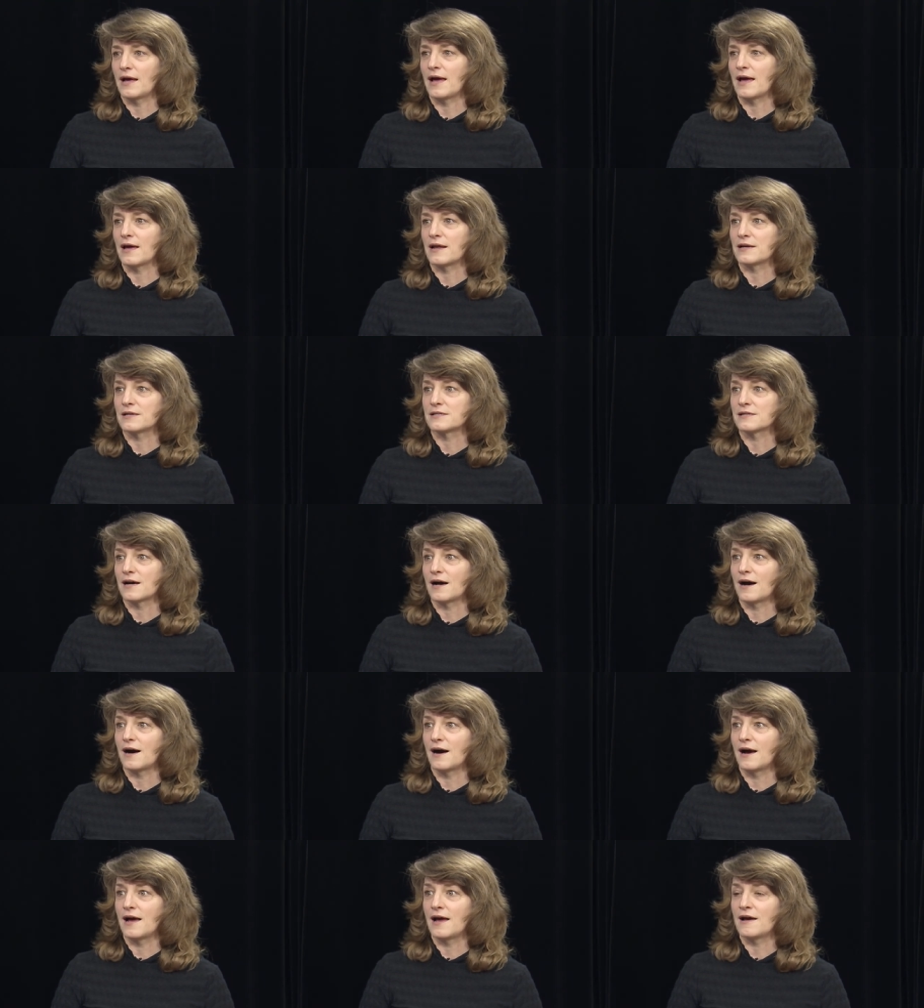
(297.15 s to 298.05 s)
And
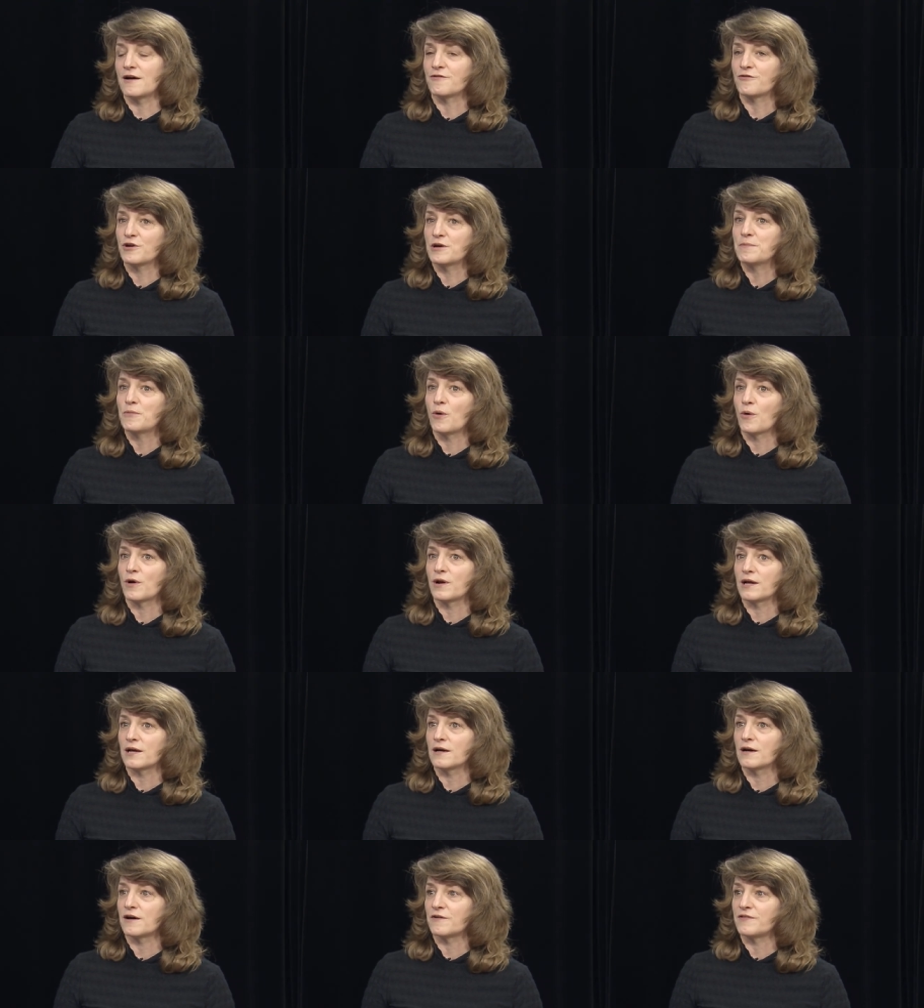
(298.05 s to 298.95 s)
wow. every
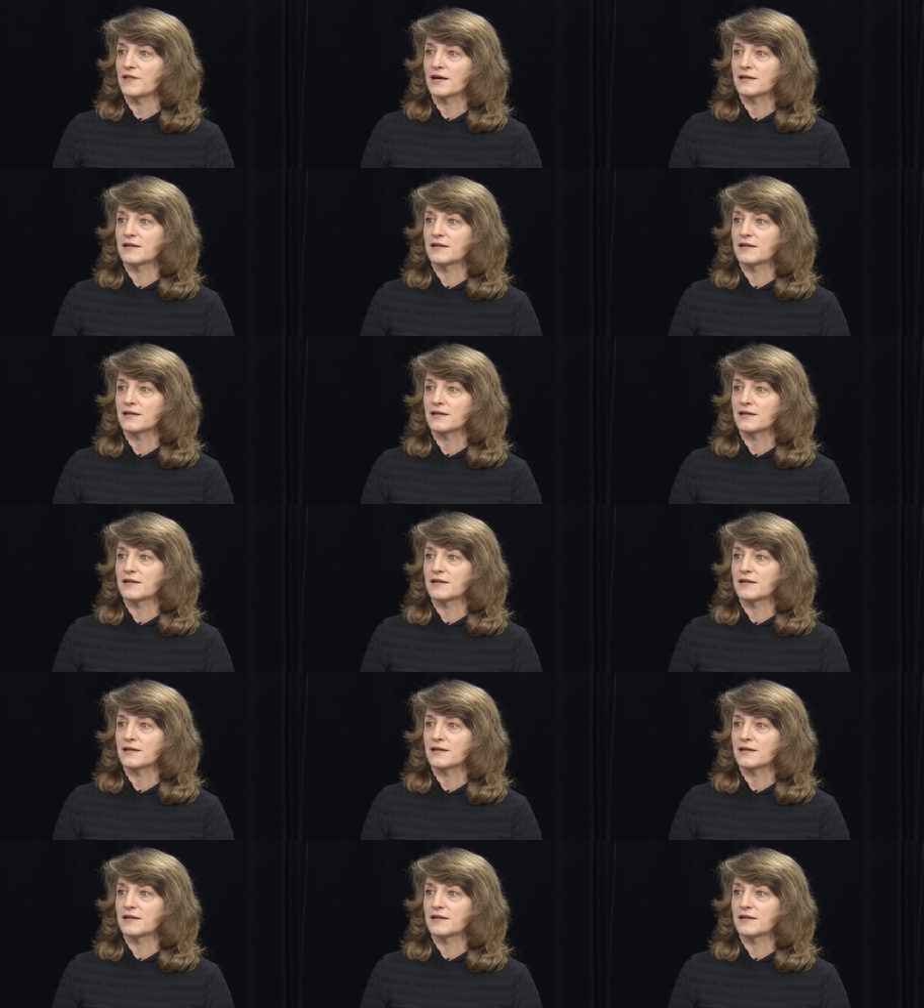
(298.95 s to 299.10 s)
morning of